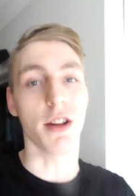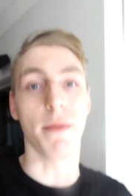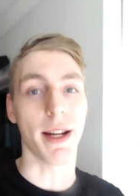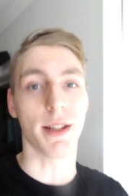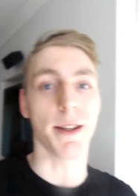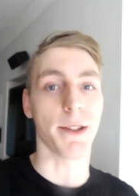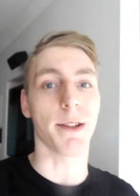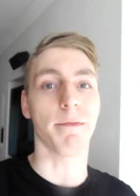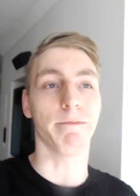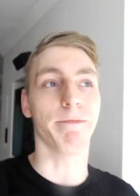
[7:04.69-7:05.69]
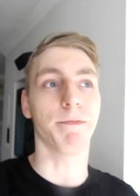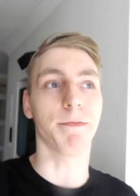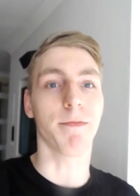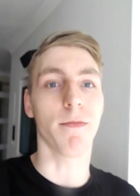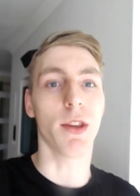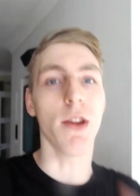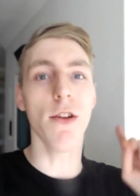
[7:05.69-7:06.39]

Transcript: you're meant to use it.